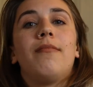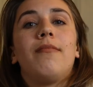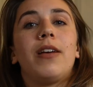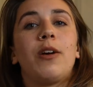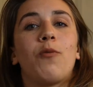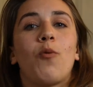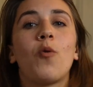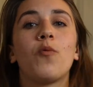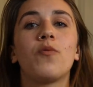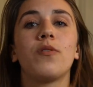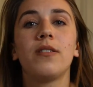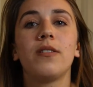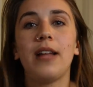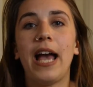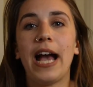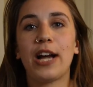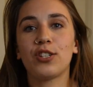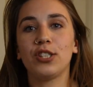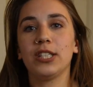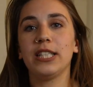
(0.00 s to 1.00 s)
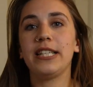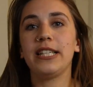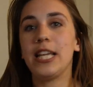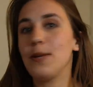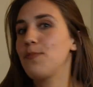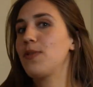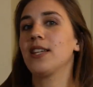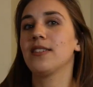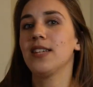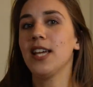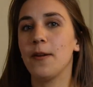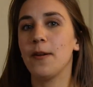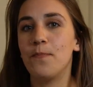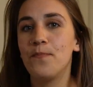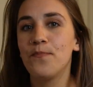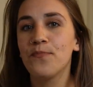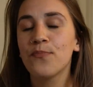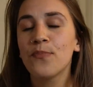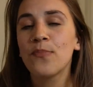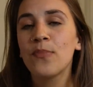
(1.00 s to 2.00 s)
won't actually keep things in.
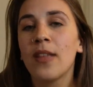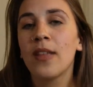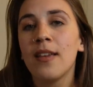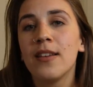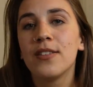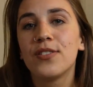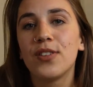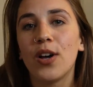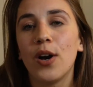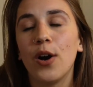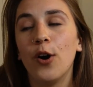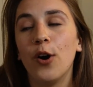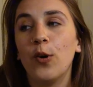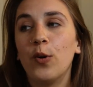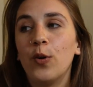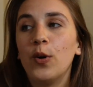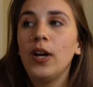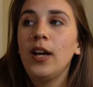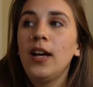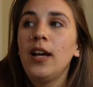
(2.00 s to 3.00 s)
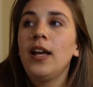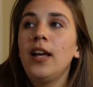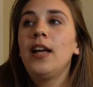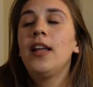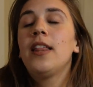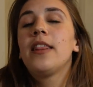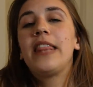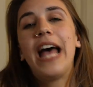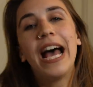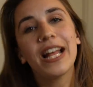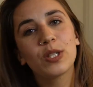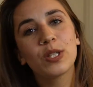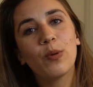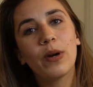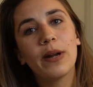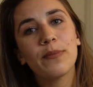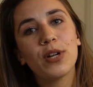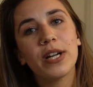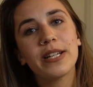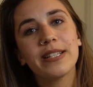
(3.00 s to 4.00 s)
So that's what
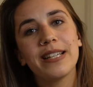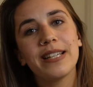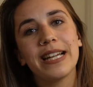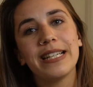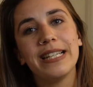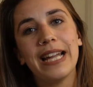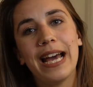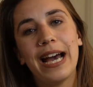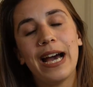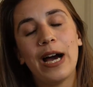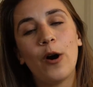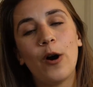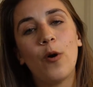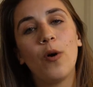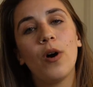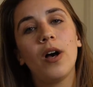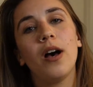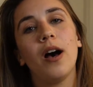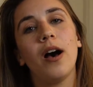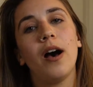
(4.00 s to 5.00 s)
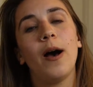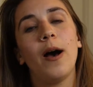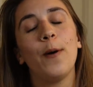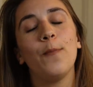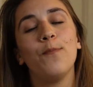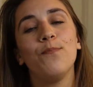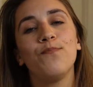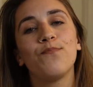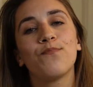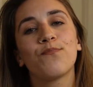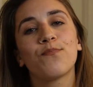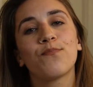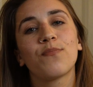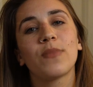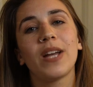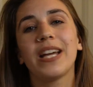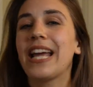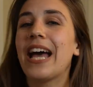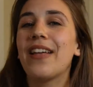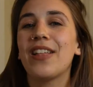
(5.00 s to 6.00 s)
I'm trying to decide now.
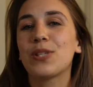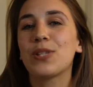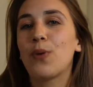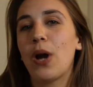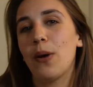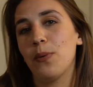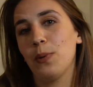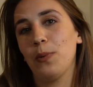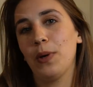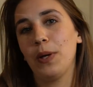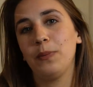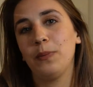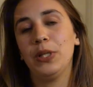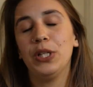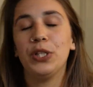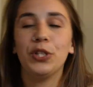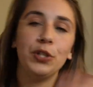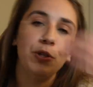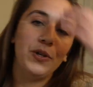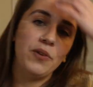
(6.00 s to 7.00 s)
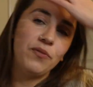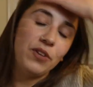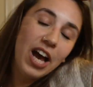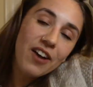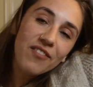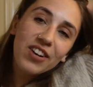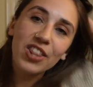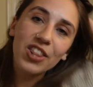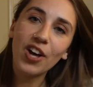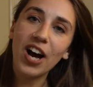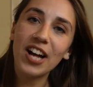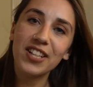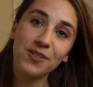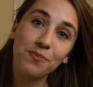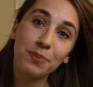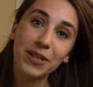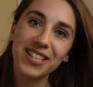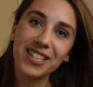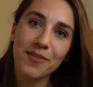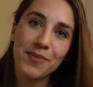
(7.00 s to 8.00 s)
Yeah, that's probably what I'm gonna do. If you have any thoughts,
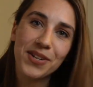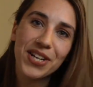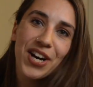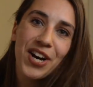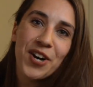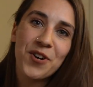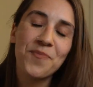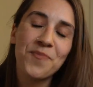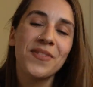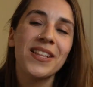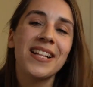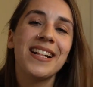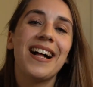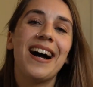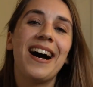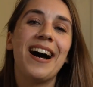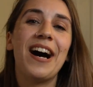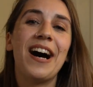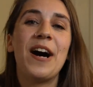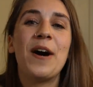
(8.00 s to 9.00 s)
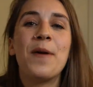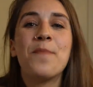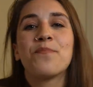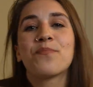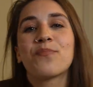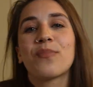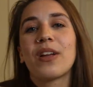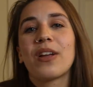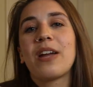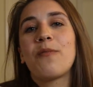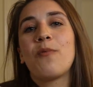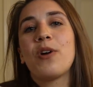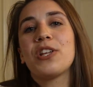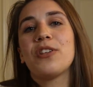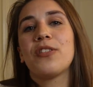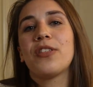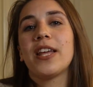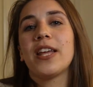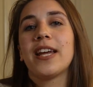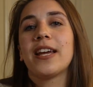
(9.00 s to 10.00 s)
please let me know what you
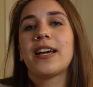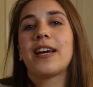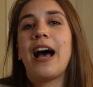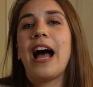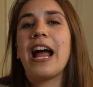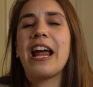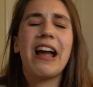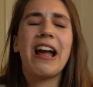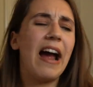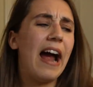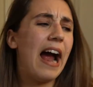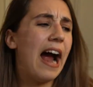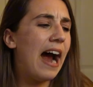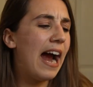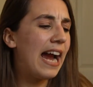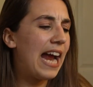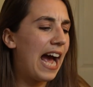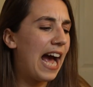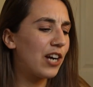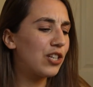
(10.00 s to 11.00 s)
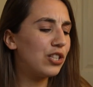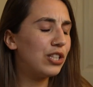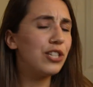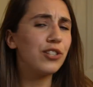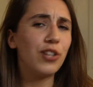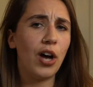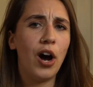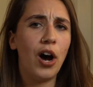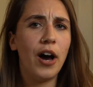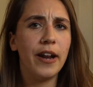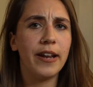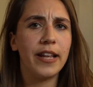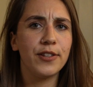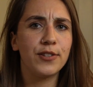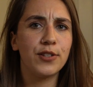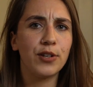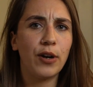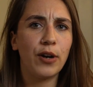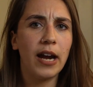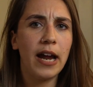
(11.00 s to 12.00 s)
think. I actually saw on
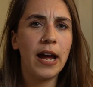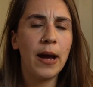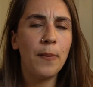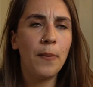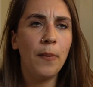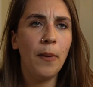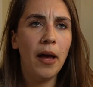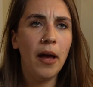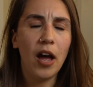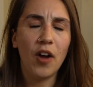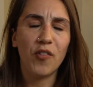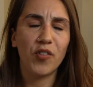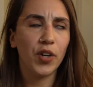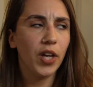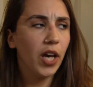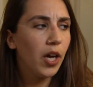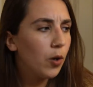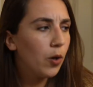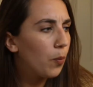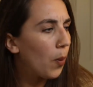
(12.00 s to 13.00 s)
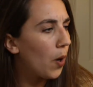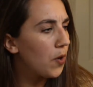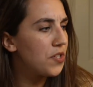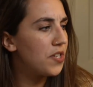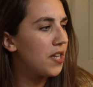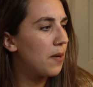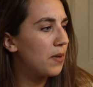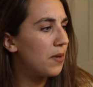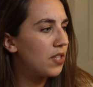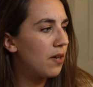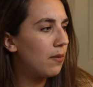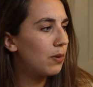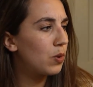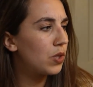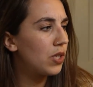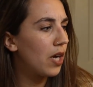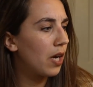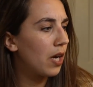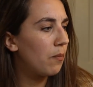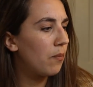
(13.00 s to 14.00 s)
Instagram, I forget who posted it, but someone was
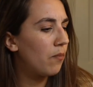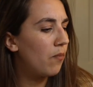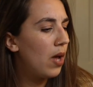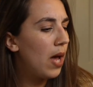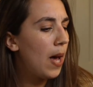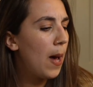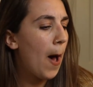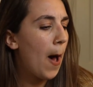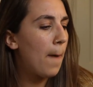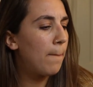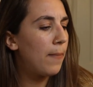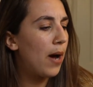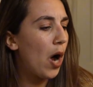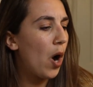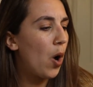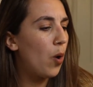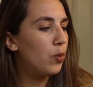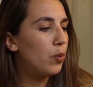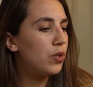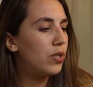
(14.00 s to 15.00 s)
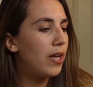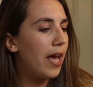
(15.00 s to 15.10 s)
talking about